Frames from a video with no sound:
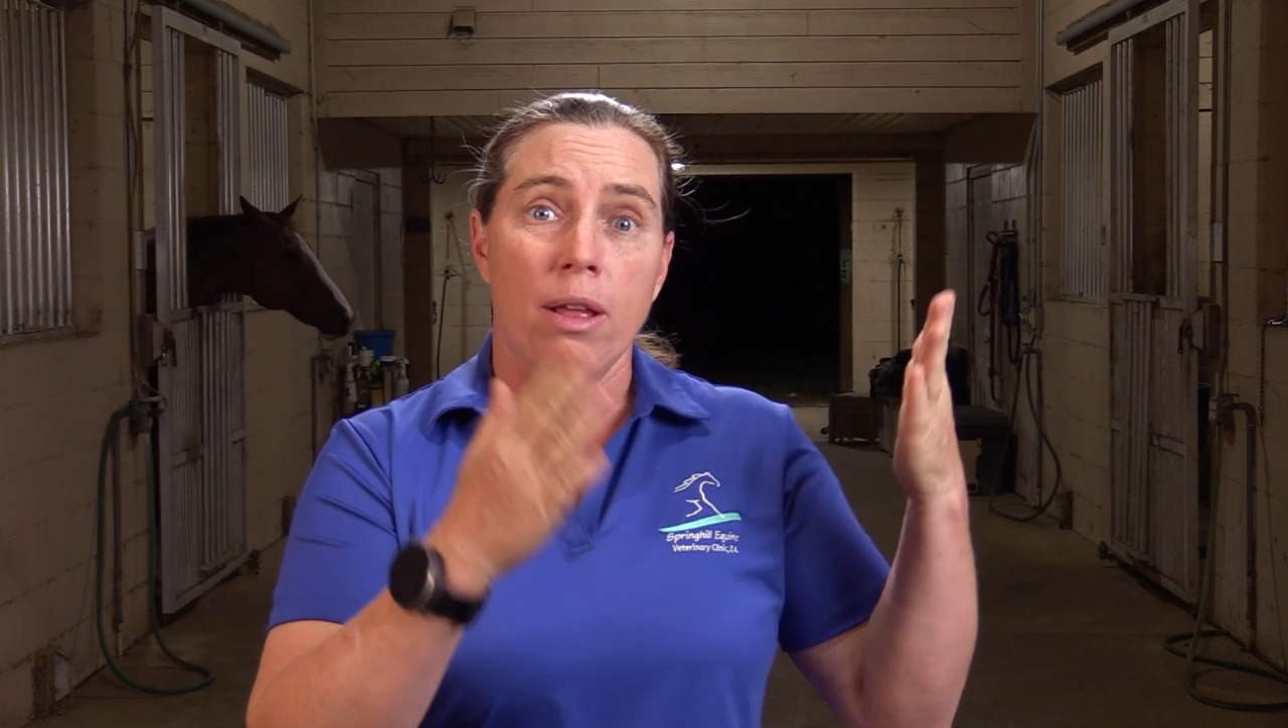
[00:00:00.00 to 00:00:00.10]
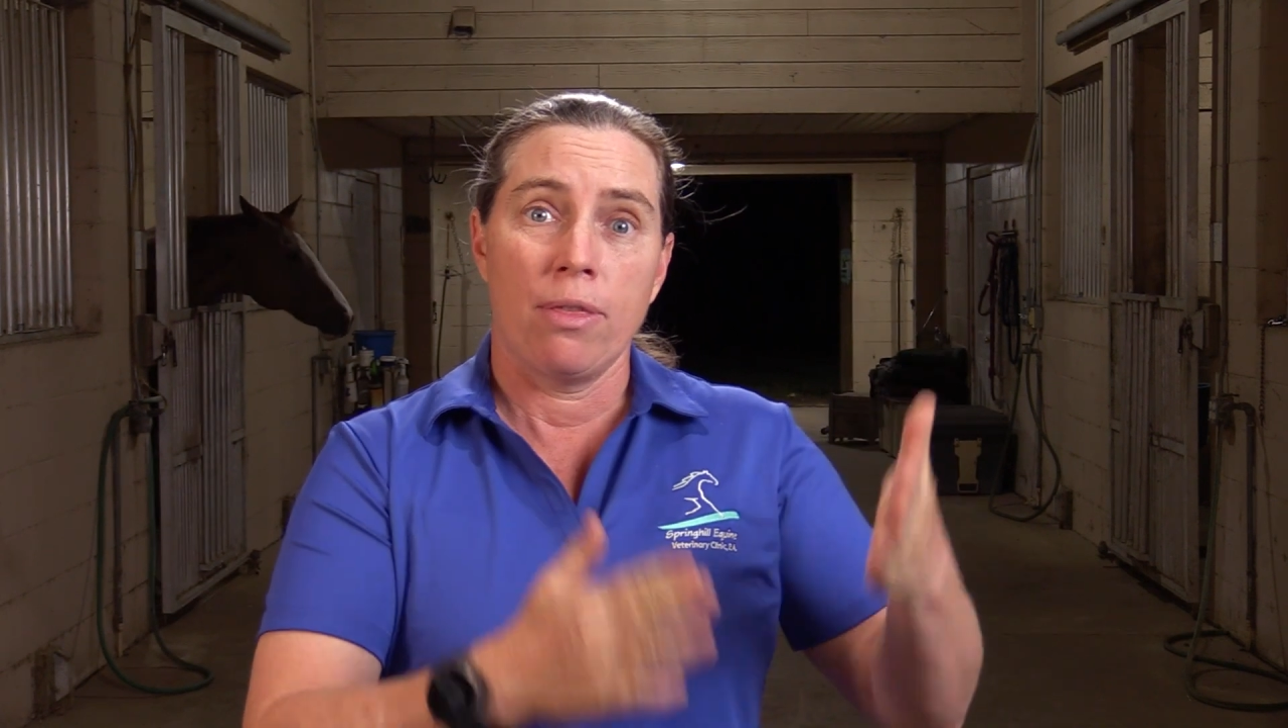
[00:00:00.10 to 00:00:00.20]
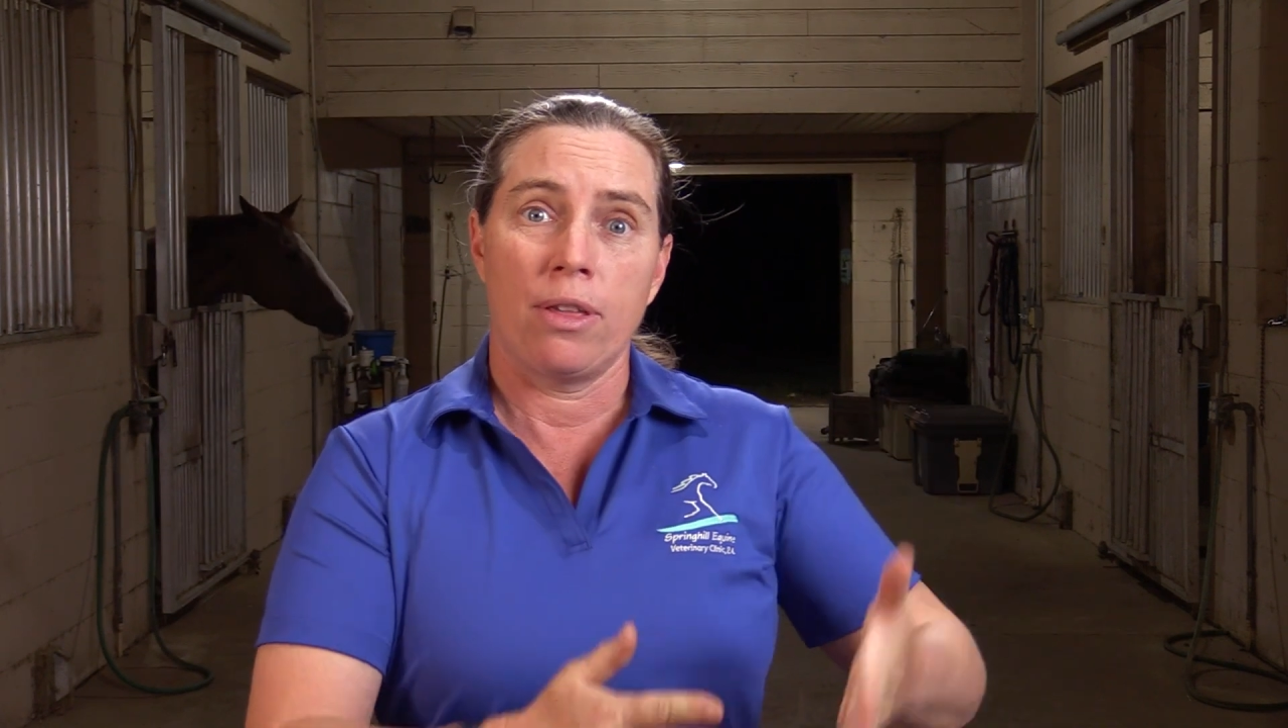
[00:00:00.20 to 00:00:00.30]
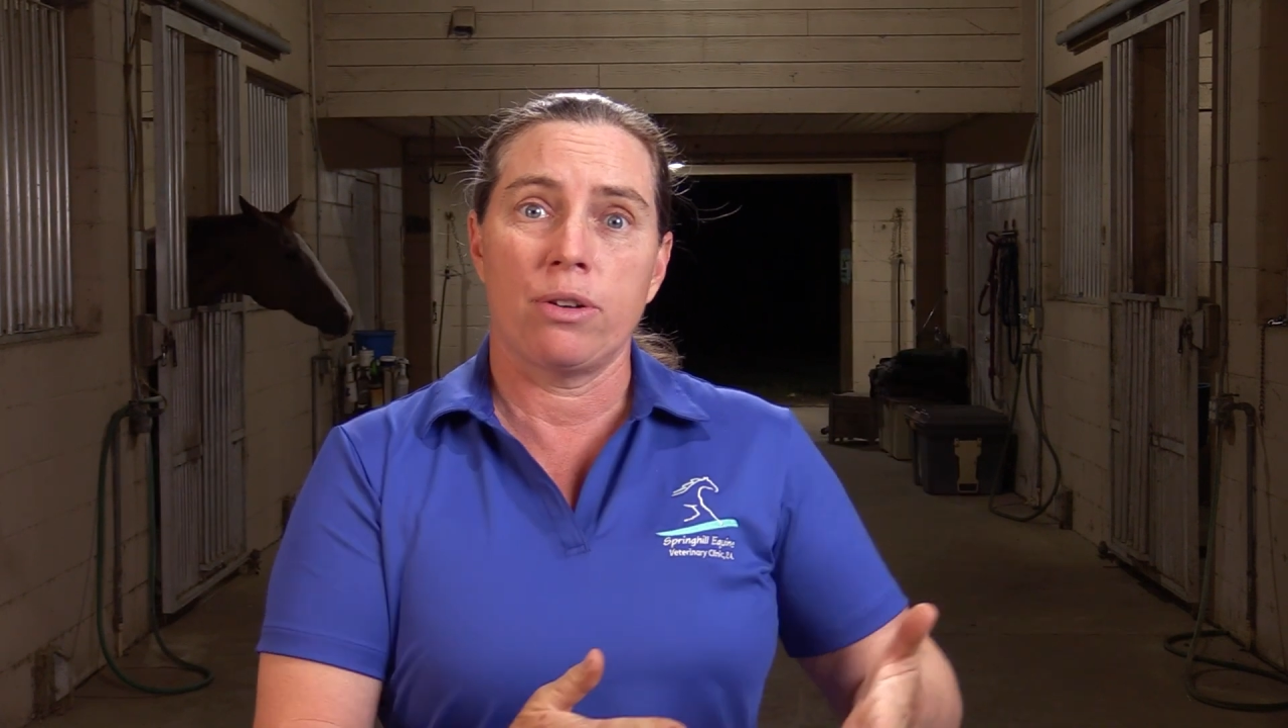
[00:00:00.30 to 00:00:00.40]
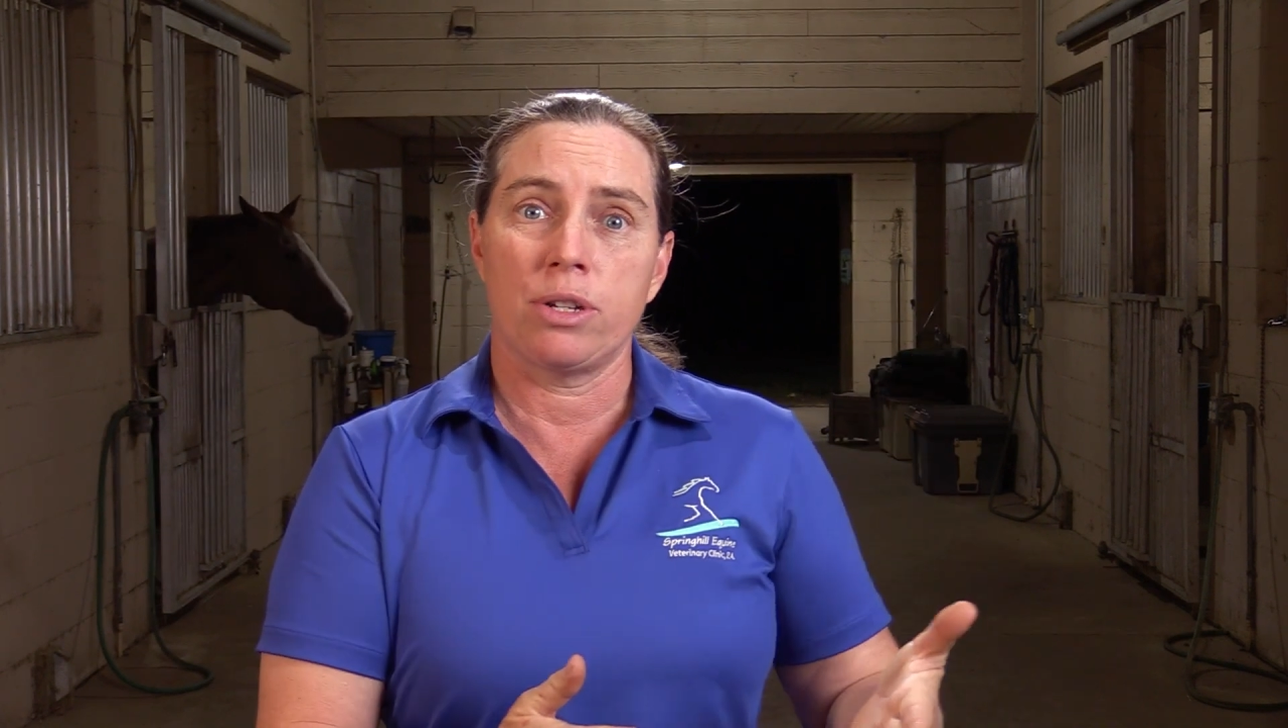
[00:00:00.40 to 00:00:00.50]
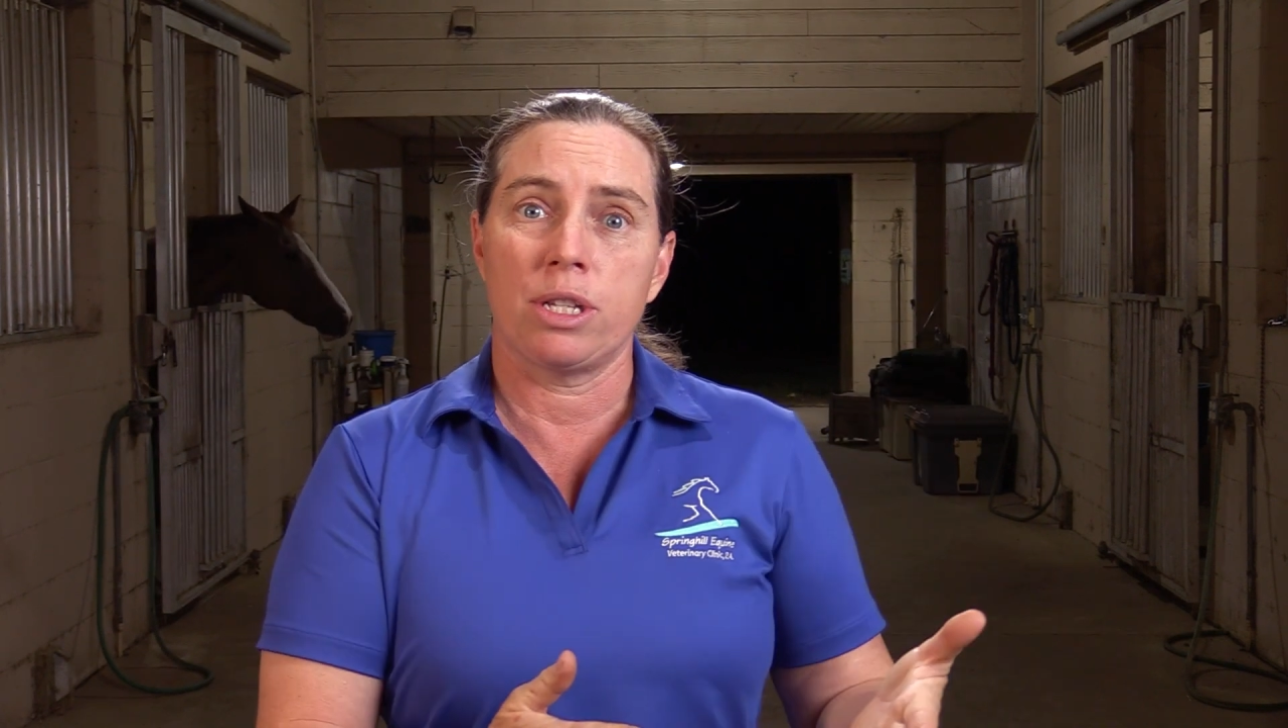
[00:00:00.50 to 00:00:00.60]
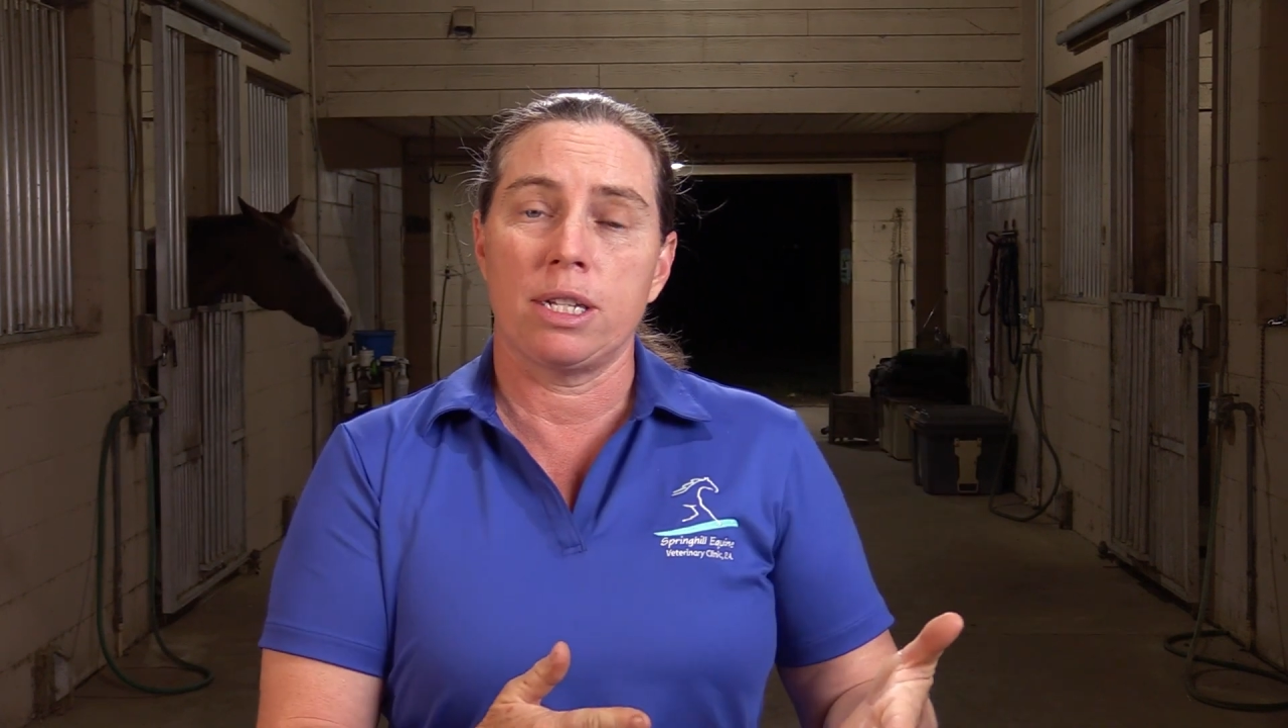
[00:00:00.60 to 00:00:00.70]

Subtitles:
there's the